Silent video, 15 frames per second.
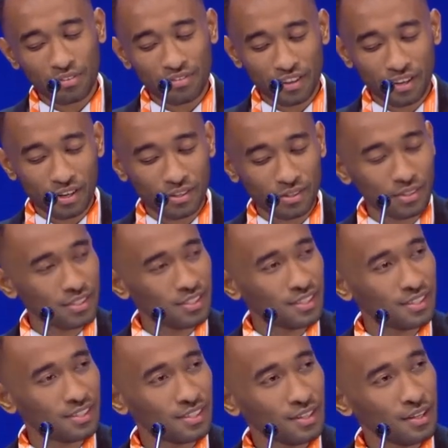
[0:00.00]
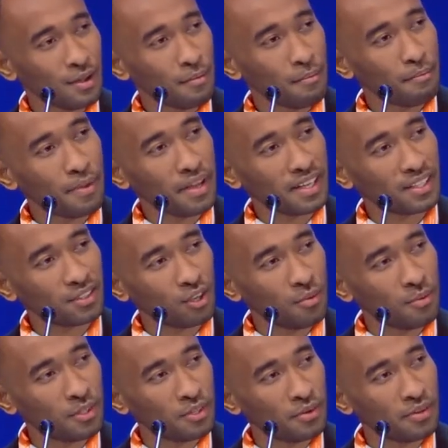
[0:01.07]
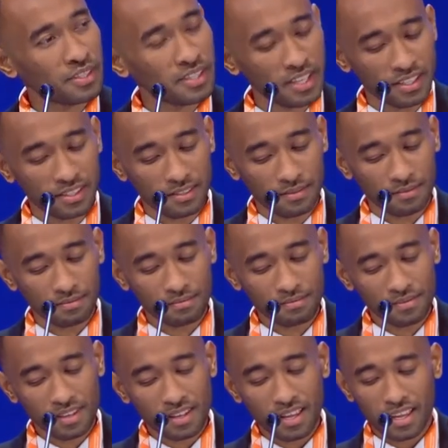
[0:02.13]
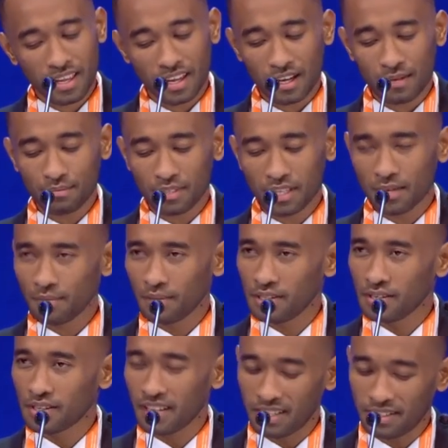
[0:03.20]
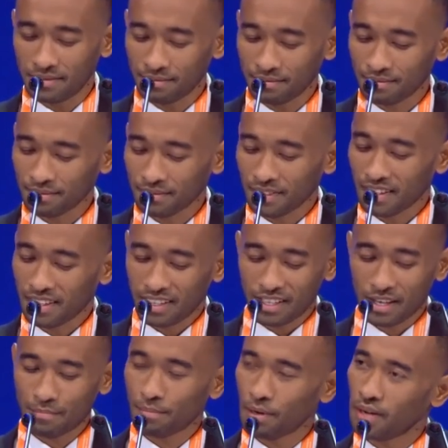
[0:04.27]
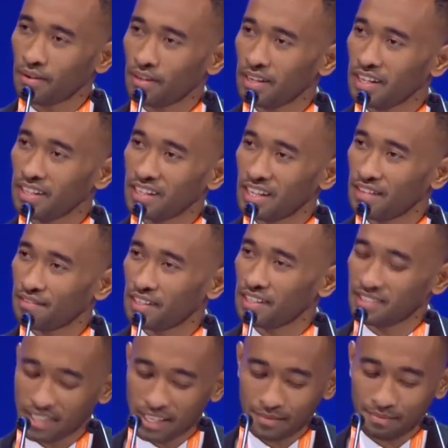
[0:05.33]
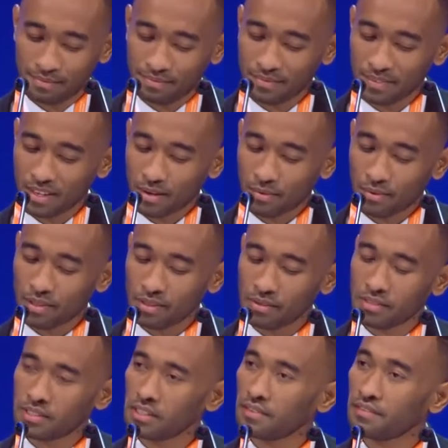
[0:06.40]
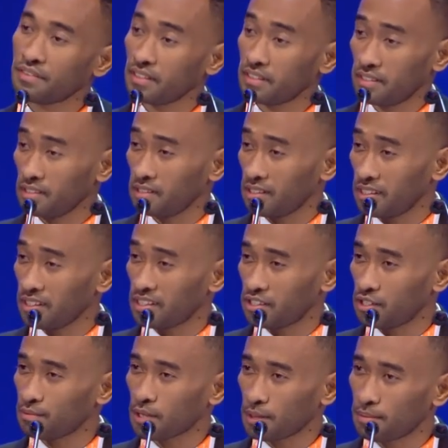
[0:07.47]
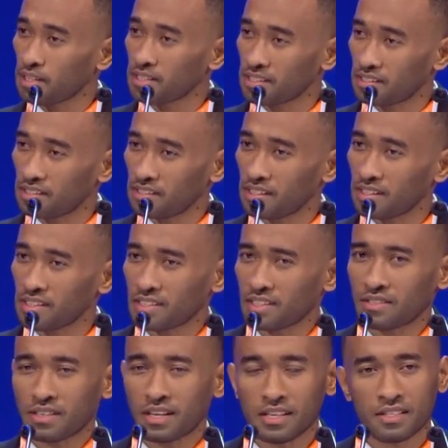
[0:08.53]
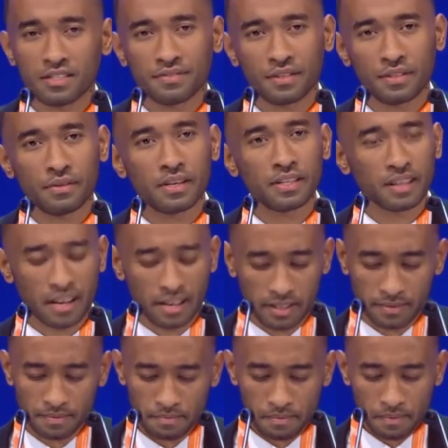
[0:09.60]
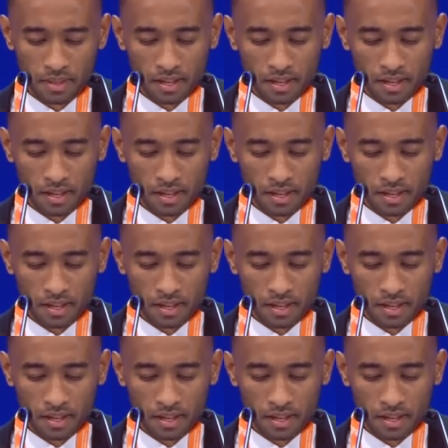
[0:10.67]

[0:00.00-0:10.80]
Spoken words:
with fellow youths back at home when you return. Help them when you can, and empower and elevate them when you see fit in your leadership capacity. That is a challenge for you and I.